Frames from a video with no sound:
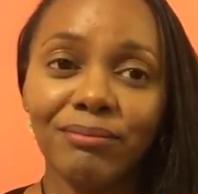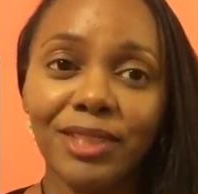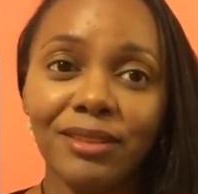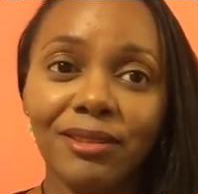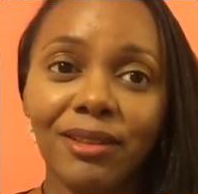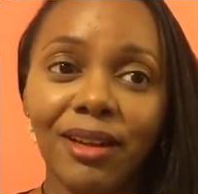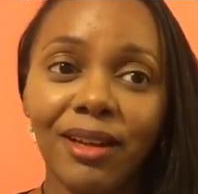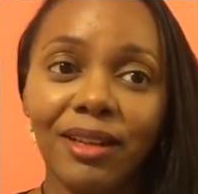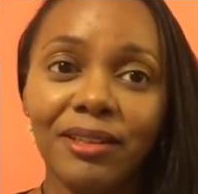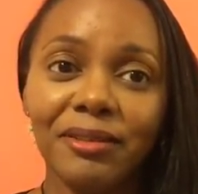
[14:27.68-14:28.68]

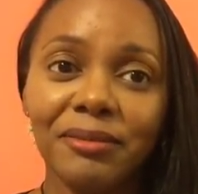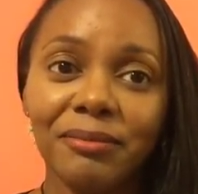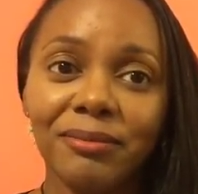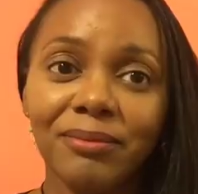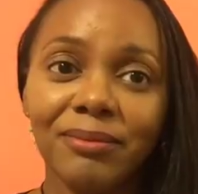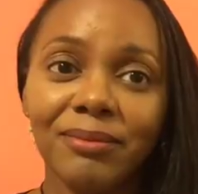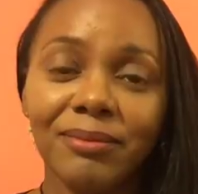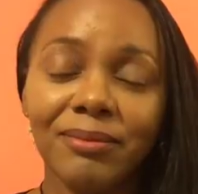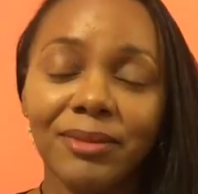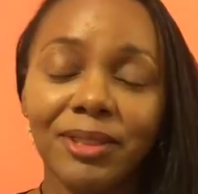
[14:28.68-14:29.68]
Okay?
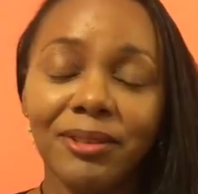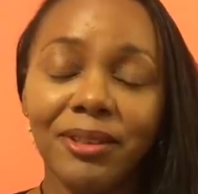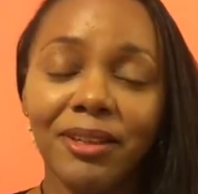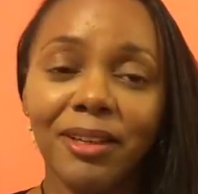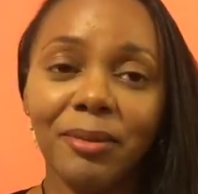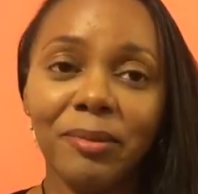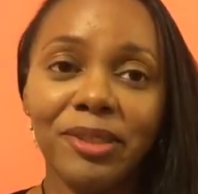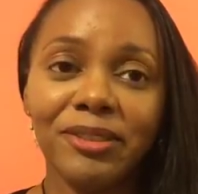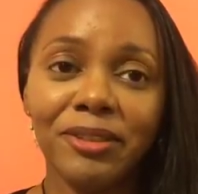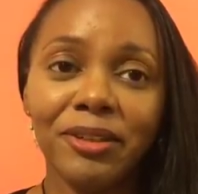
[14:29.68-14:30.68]
So y'all got
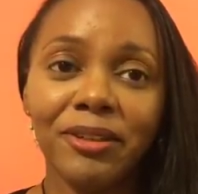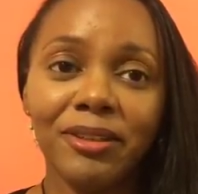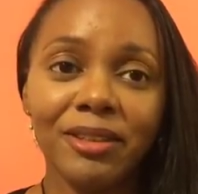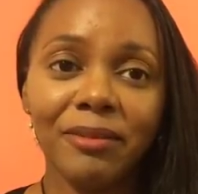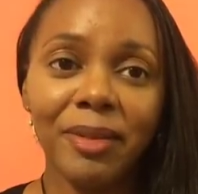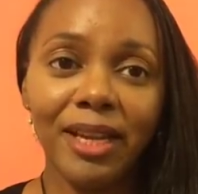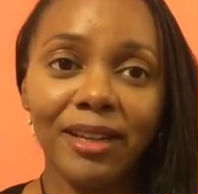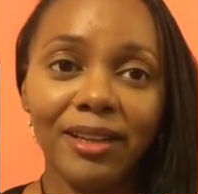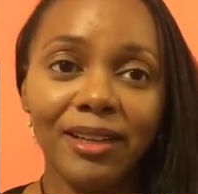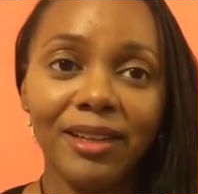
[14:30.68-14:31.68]
permission to call yourself black
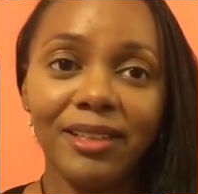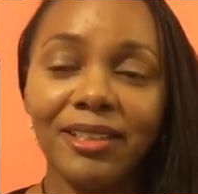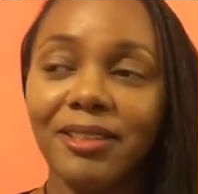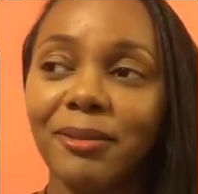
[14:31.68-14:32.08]
again. Y'all